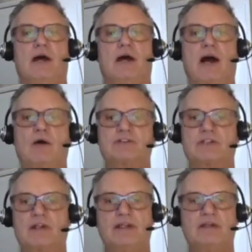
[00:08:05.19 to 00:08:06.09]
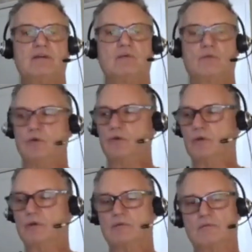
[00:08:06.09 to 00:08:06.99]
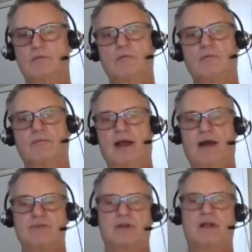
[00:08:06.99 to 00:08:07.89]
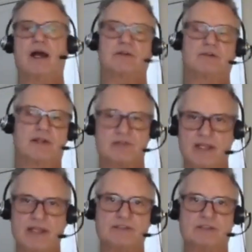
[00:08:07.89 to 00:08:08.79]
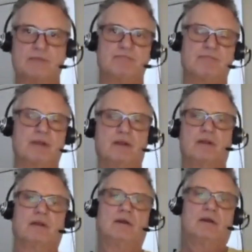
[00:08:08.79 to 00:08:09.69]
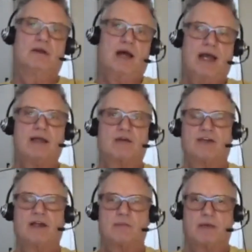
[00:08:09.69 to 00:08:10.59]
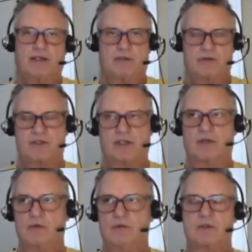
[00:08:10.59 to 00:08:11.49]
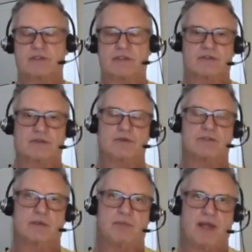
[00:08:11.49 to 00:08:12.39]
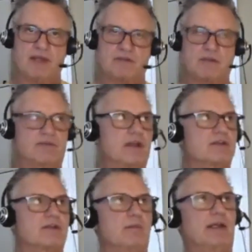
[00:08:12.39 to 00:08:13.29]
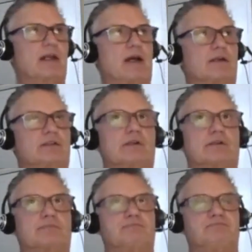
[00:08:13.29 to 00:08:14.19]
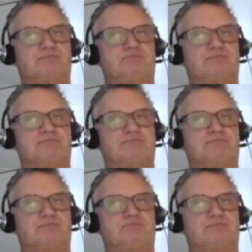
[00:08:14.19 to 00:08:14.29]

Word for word: how shall he rule the house of God? Translation, I had a friend of mine years ago who was an associate pastor of an Assembly of God church.